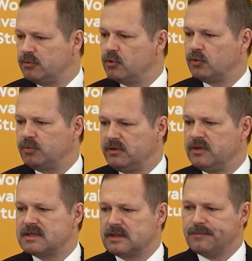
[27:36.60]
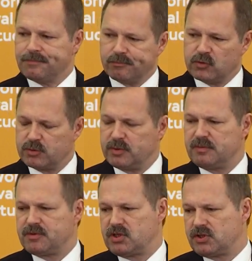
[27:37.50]
by
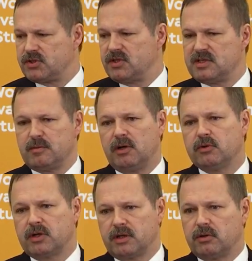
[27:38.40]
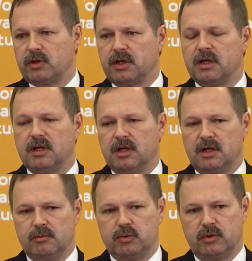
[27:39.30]
2030 or 2040, we will
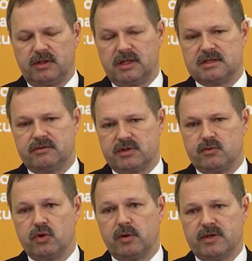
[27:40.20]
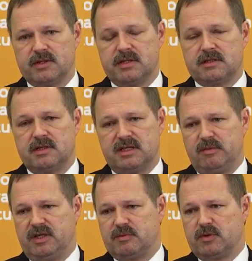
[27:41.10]
probably have business
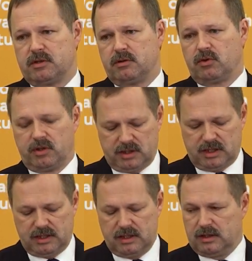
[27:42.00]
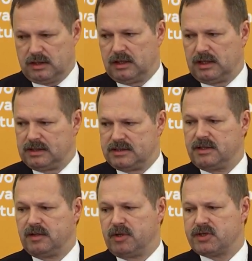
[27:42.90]
jets or small passenger
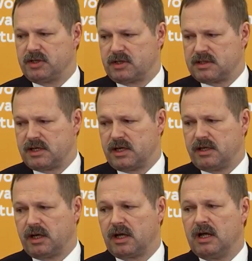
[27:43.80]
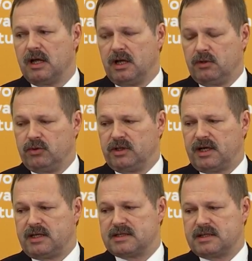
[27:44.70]
jets that would
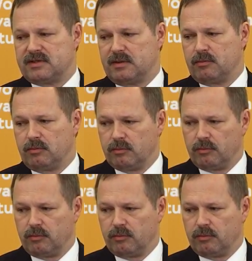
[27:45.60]
be using